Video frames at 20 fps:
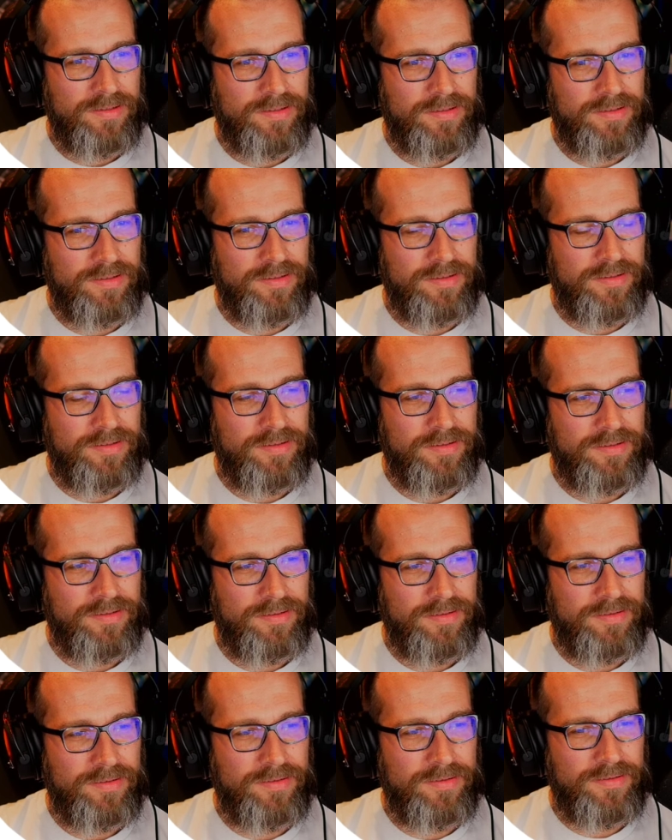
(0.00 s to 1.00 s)

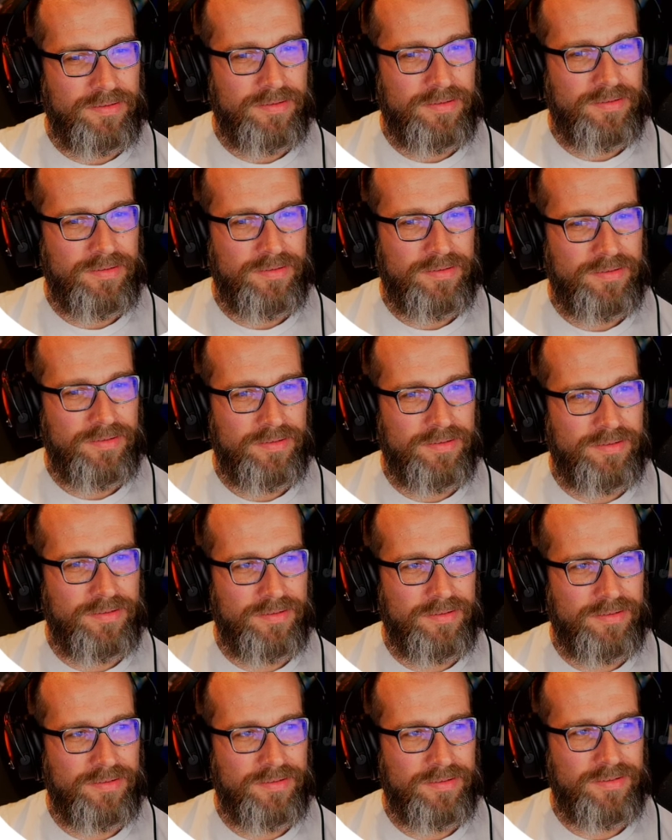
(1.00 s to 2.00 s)

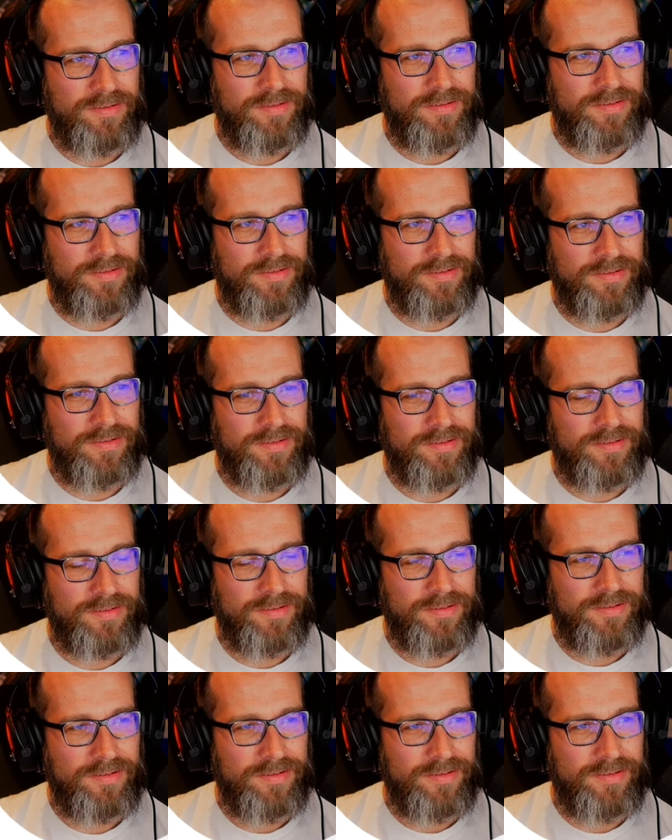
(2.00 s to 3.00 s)

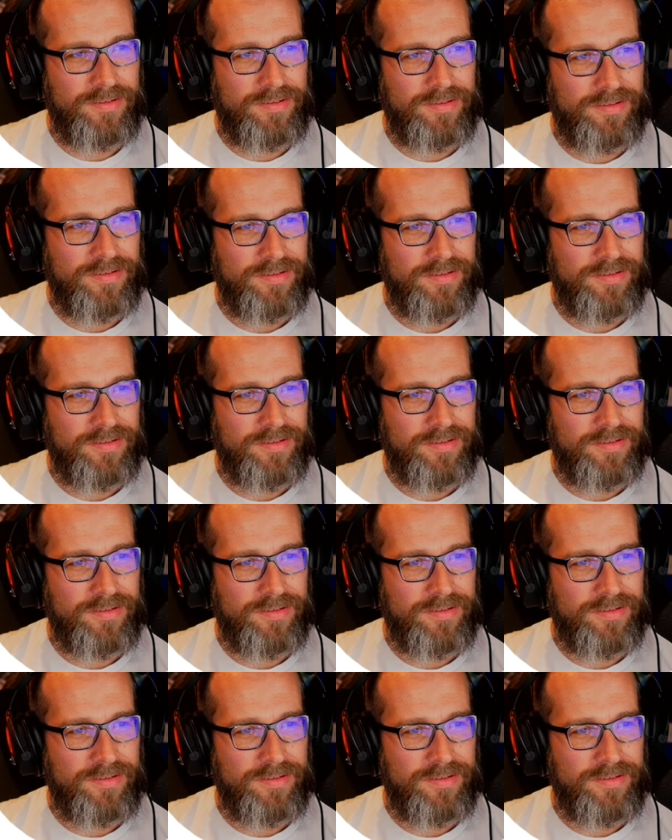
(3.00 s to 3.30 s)
No words are spoken by the person on screen.